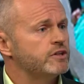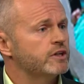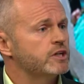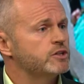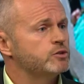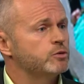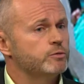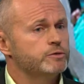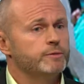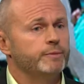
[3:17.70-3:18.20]
thing I
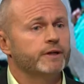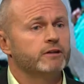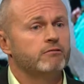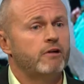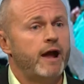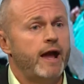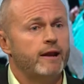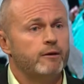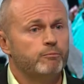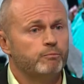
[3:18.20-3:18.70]
saw was a big
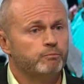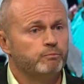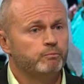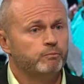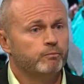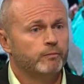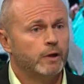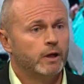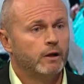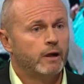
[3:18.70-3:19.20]
rat.
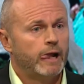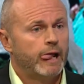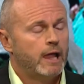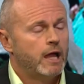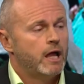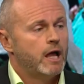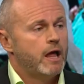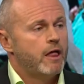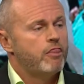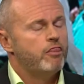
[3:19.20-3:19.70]

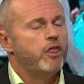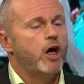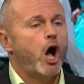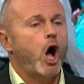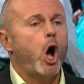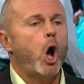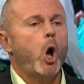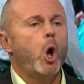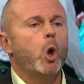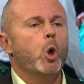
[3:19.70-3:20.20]
Mm. The
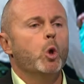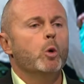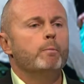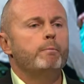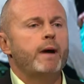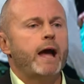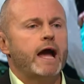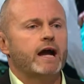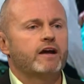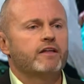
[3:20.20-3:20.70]
whole
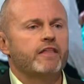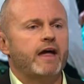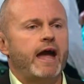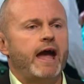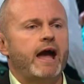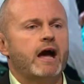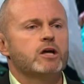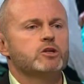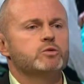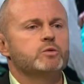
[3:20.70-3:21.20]
back of the
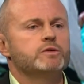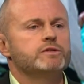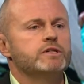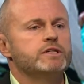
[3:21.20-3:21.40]
house was